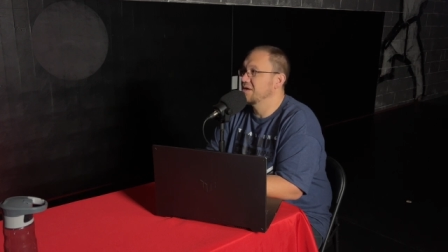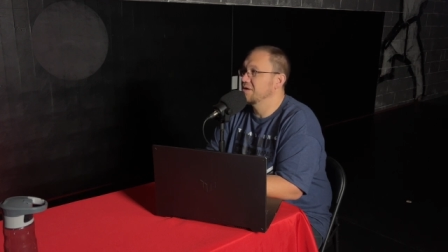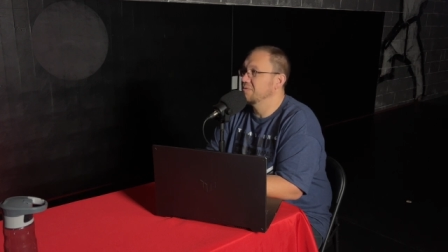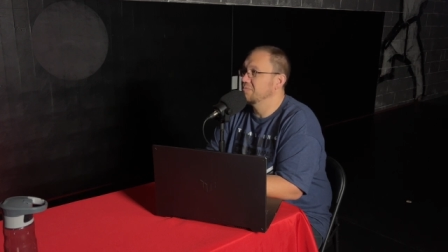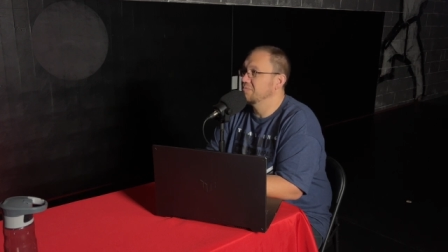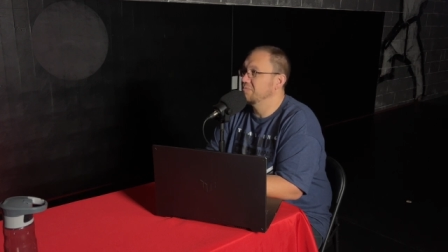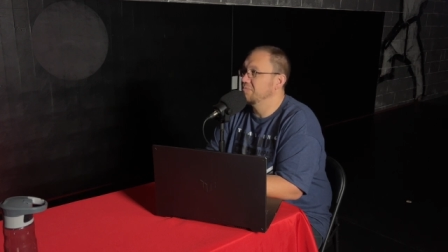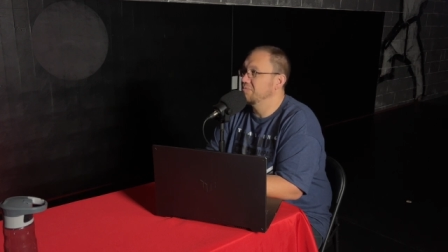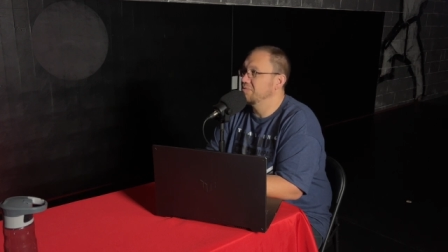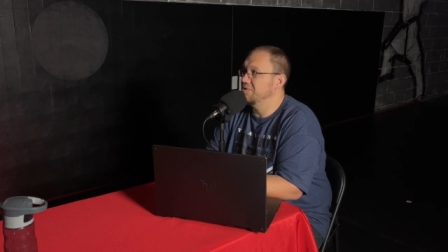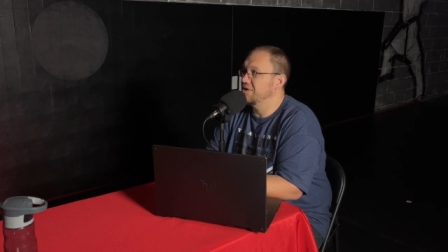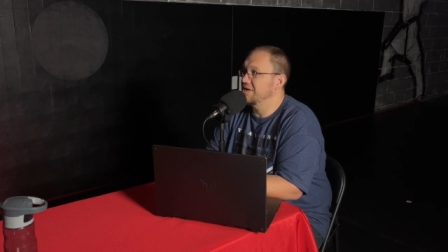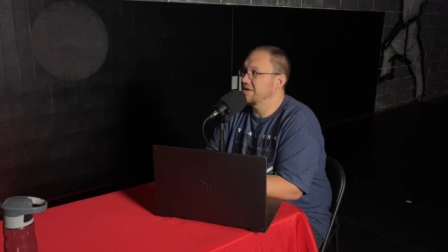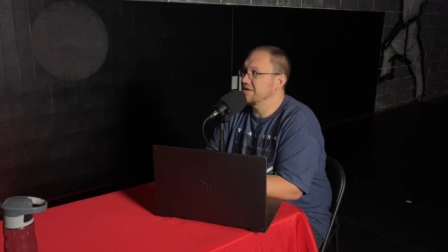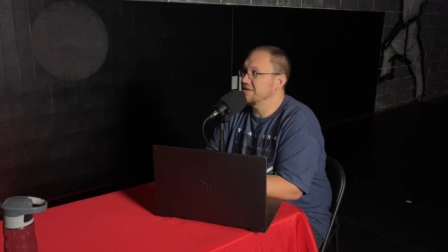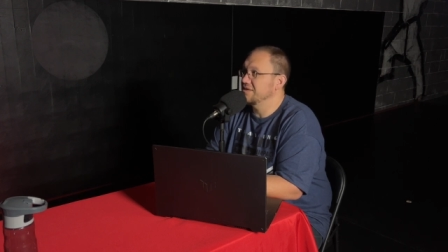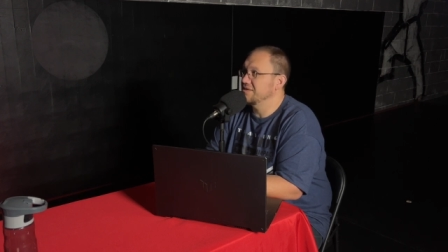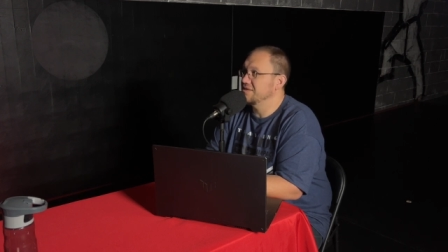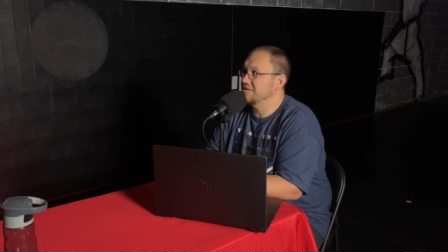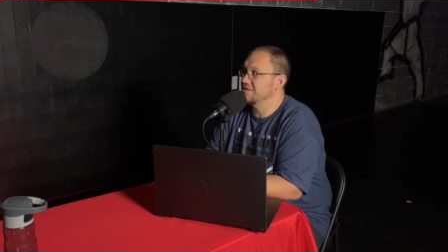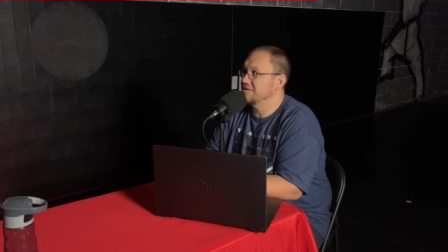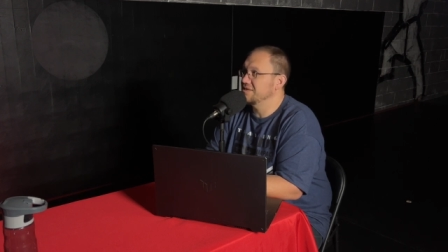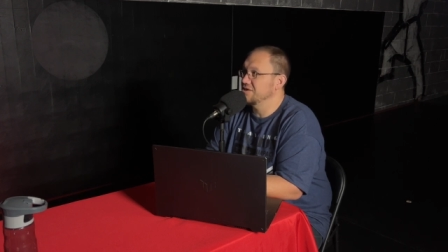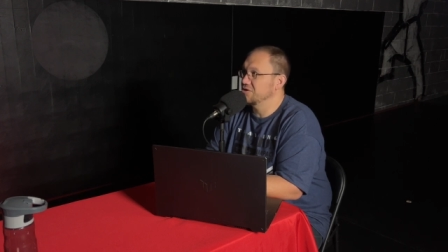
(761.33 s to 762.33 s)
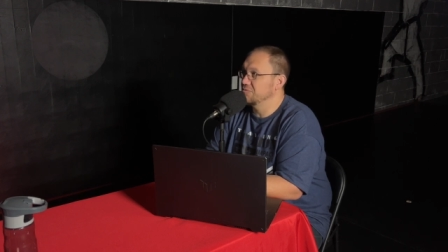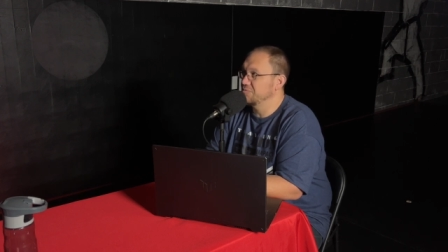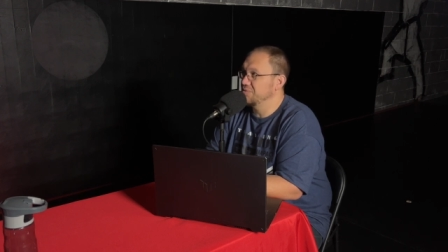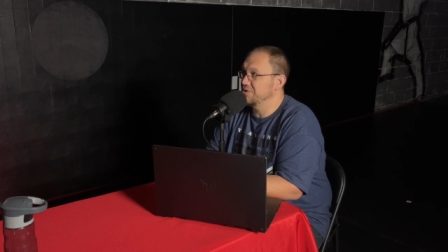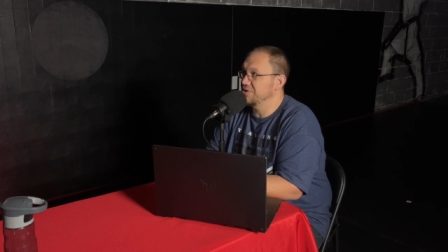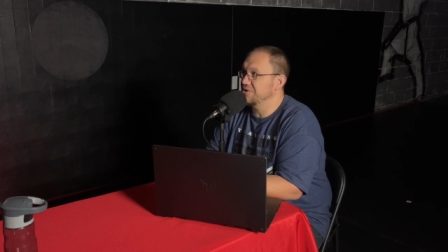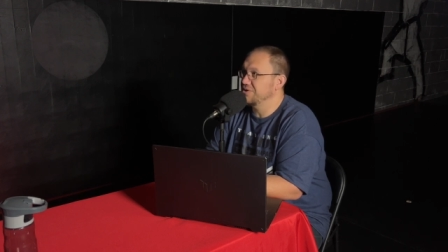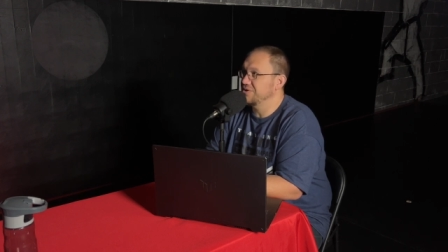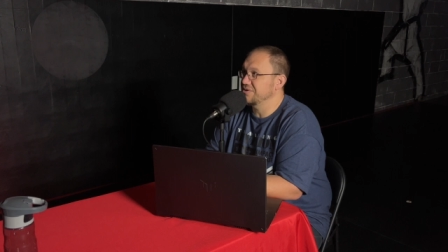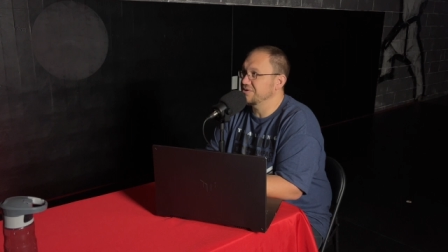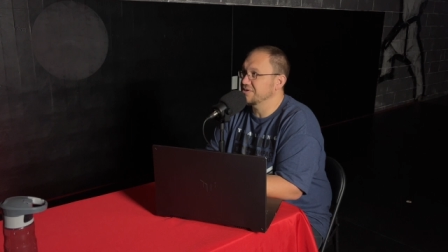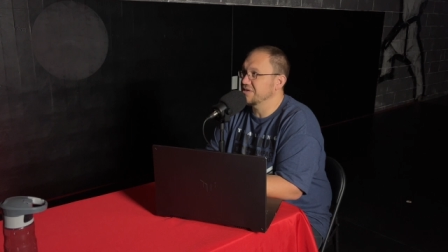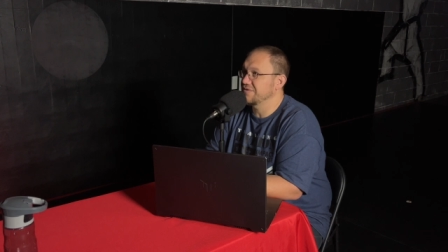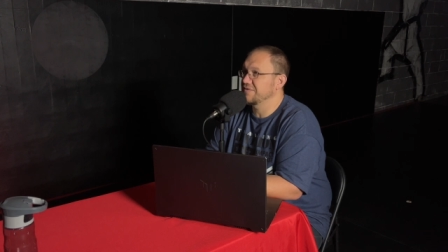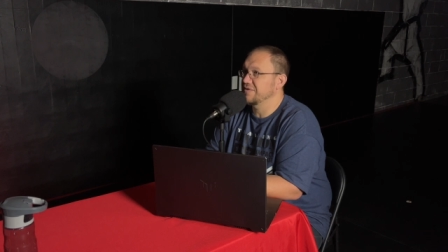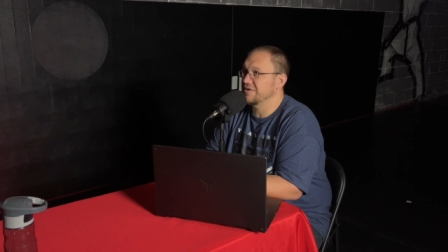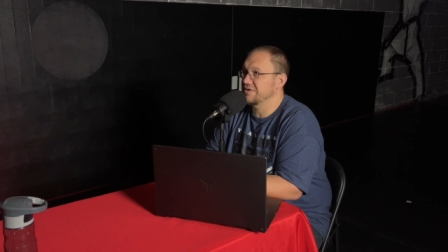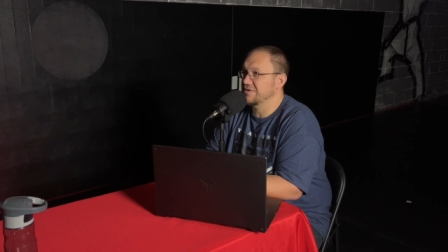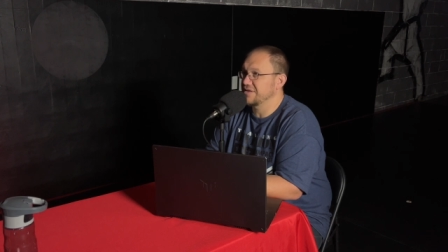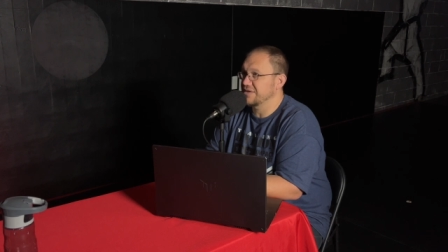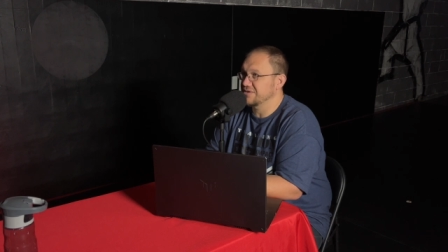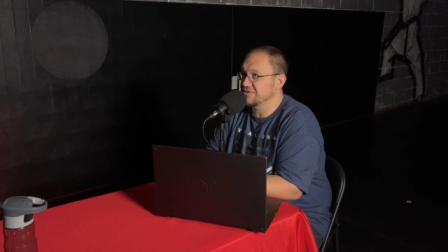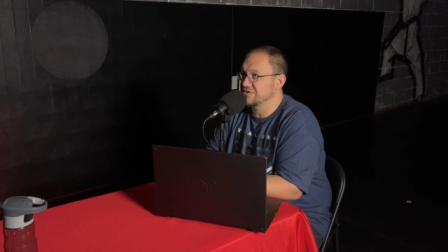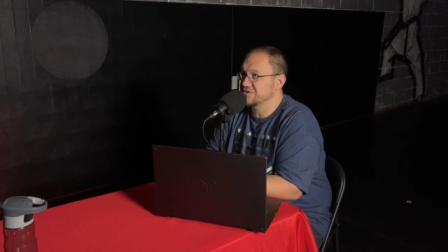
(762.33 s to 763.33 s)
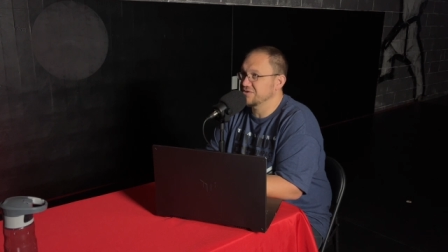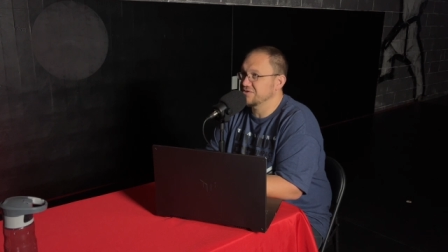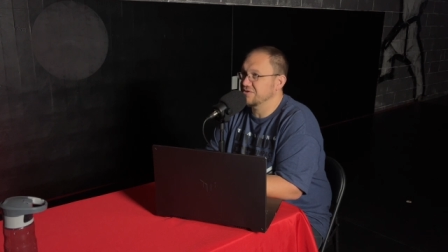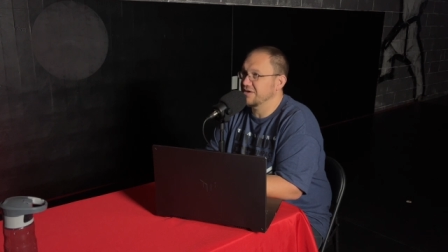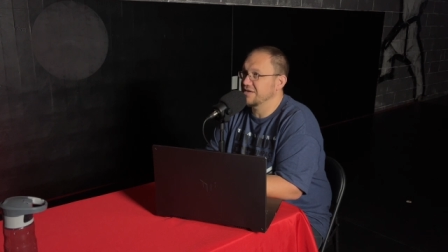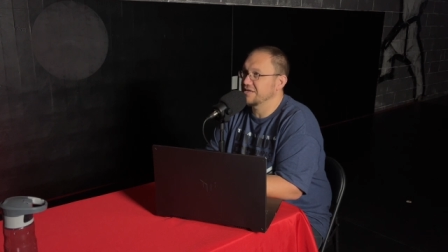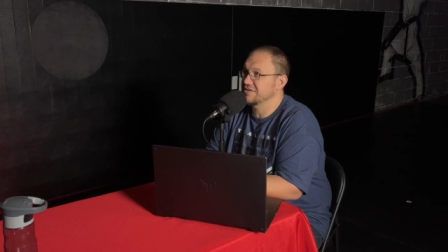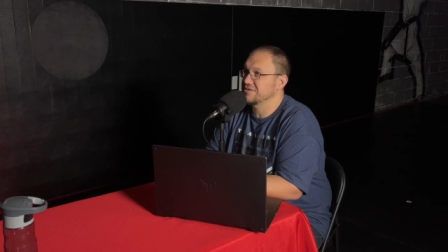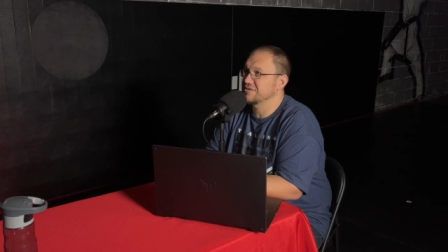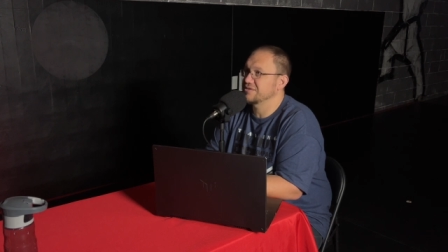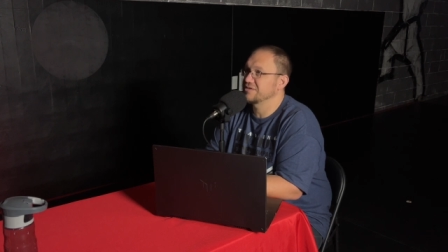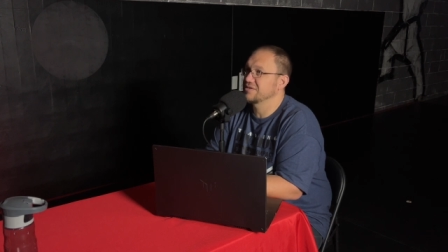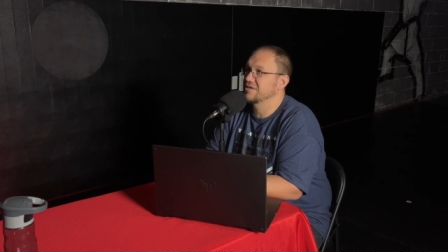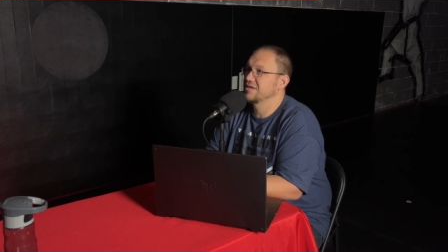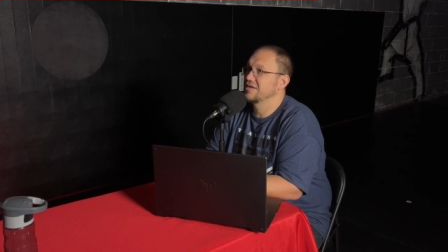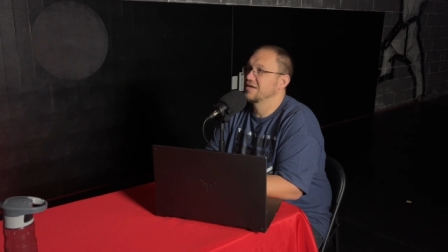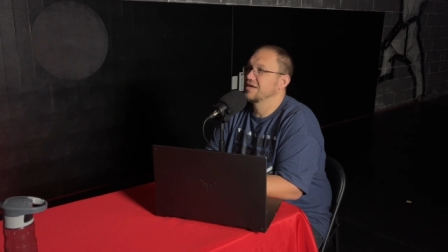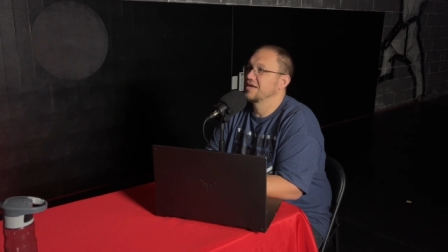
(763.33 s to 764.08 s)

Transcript: but still putting yourself under that stress